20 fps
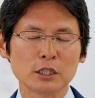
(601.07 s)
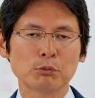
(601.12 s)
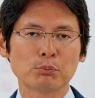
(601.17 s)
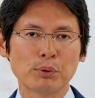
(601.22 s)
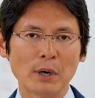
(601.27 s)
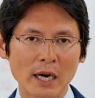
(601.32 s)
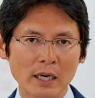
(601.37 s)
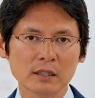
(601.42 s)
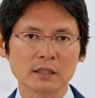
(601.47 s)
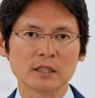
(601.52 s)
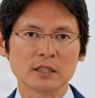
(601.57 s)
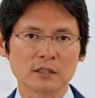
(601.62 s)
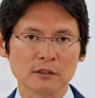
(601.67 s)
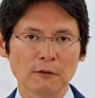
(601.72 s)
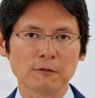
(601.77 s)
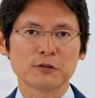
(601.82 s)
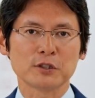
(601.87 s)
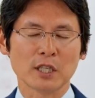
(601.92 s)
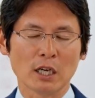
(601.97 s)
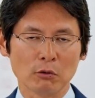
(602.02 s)
this practice
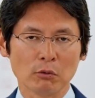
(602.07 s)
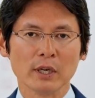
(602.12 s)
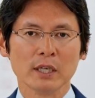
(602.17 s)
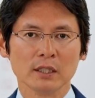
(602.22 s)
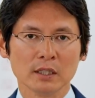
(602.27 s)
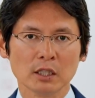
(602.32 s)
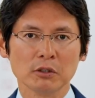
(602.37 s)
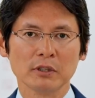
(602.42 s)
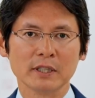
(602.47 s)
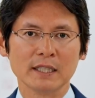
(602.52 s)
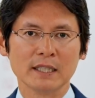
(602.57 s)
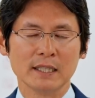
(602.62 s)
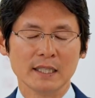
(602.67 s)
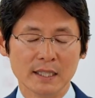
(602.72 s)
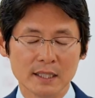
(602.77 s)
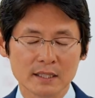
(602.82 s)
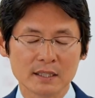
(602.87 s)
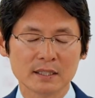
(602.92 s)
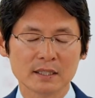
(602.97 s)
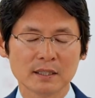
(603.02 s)
of surrendering
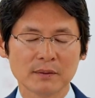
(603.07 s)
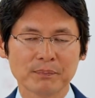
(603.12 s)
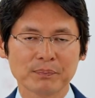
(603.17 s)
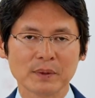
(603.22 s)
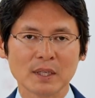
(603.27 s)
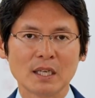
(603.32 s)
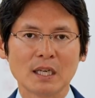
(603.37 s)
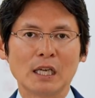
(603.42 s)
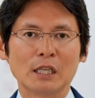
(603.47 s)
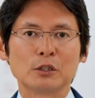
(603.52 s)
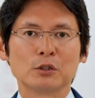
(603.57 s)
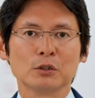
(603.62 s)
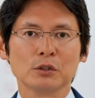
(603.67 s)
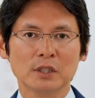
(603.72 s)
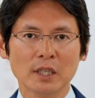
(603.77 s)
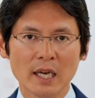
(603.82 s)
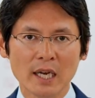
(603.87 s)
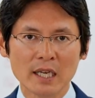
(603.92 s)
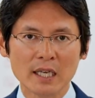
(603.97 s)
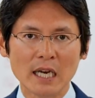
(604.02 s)
is,
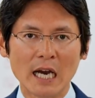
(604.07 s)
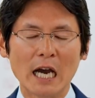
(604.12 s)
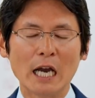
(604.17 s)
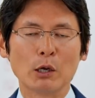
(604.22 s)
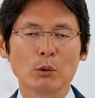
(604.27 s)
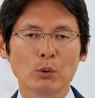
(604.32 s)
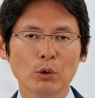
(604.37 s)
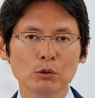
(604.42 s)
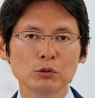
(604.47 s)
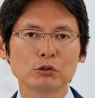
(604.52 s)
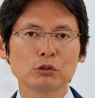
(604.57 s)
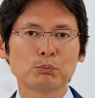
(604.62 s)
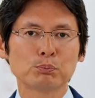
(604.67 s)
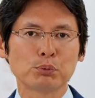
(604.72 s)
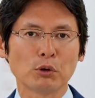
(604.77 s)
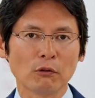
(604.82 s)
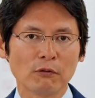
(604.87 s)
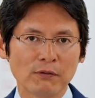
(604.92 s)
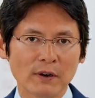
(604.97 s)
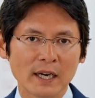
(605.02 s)
today I want to
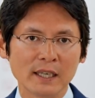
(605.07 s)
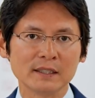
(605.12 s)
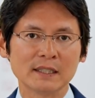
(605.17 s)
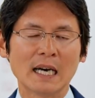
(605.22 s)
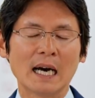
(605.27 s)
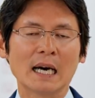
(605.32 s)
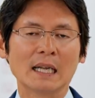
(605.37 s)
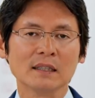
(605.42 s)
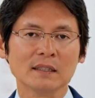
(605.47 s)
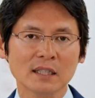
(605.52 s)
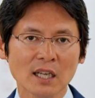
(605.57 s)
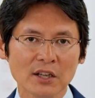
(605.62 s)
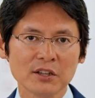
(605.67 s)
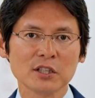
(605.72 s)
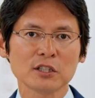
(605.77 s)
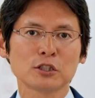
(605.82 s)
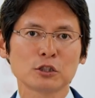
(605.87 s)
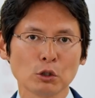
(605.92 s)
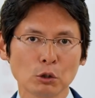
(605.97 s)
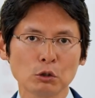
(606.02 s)
provide
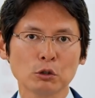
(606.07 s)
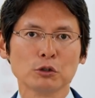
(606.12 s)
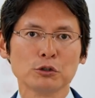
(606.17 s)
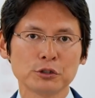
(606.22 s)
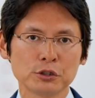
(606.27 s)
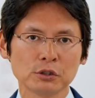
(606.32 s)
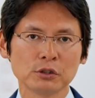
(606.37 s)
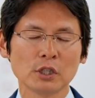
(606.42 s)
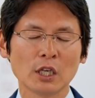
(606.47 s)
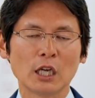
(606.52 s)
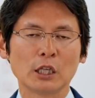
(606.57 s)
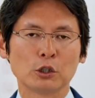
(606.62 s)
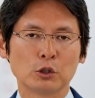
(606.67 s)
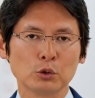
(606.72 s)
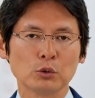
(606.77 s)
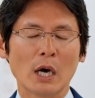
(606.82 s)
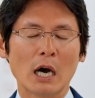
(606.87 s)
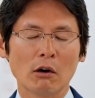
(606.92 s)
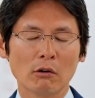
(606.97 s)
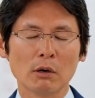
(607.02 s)
another solution
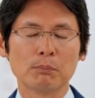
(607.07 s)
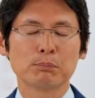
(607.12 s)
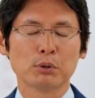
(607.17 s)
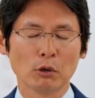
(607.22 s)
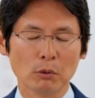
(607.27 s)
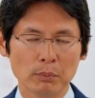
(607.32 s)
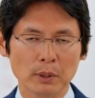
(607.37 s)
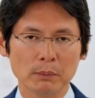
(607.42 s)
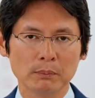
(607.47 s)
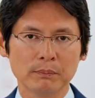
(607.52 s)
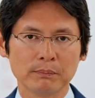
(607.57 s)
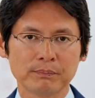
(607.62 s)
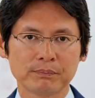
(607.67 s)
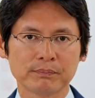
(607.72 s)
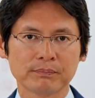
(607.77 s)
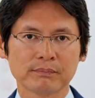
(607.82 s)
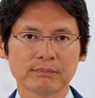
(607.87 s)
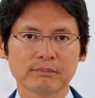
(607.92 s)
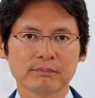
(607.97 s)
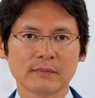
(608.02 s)
to our problem,
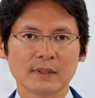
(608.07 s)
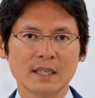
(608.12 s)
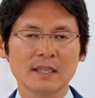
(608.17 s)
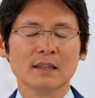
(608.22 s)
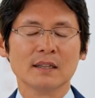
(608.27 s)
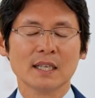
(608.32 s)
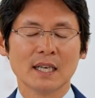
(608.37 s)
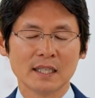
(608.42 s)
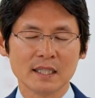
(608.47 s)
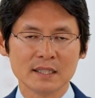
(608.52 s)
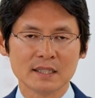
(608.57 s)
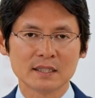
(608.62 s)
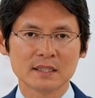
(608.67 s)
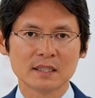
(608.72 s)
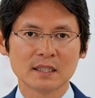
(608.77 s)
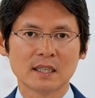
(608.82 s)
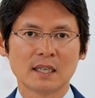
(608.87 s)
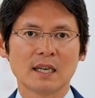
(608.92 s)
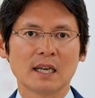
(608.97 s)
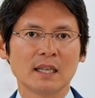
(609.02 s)
and that
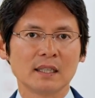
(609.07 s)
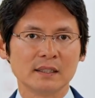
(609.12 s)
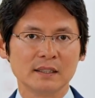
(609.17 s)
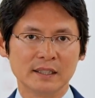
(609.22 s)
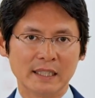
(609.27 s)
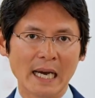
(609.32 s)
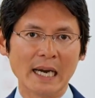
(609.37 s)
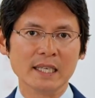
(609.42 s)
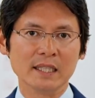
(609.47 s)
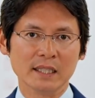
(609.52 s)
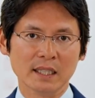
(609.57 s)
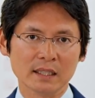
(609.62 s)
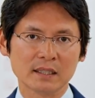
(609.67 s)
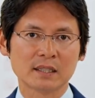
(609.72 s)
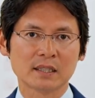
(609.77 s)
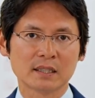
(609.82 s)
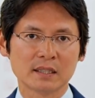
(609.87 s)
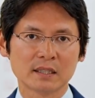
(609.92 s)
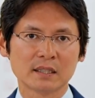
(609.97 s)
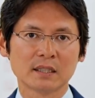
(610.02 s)
is
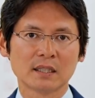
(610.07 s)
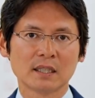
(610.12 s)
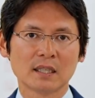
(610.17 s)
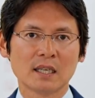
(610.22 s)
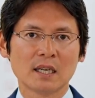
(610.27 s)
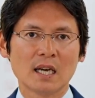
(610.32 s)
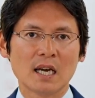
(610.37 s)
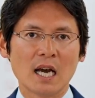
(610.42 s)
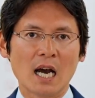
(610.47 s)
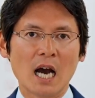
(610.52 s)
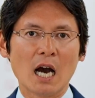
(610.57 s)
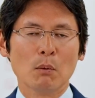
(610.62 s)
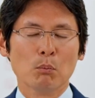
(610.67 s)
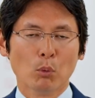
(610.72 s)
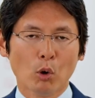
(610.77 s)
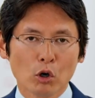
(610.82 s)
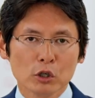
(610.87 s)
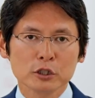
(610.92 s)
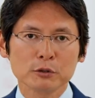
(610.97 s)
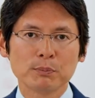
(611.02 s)
diet.
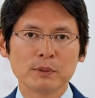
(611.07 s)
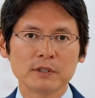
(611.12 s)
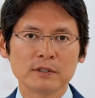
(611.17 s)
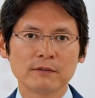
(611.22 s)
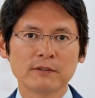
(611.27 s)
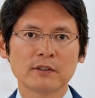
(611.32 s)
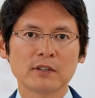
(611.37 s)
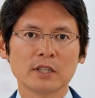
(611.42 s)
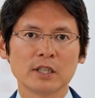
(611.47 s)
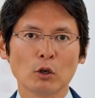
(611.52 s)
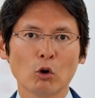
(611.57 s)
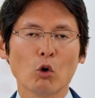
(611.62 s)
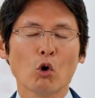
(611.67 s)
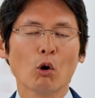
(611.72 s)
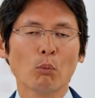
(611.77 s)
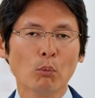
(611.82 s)
More specifically,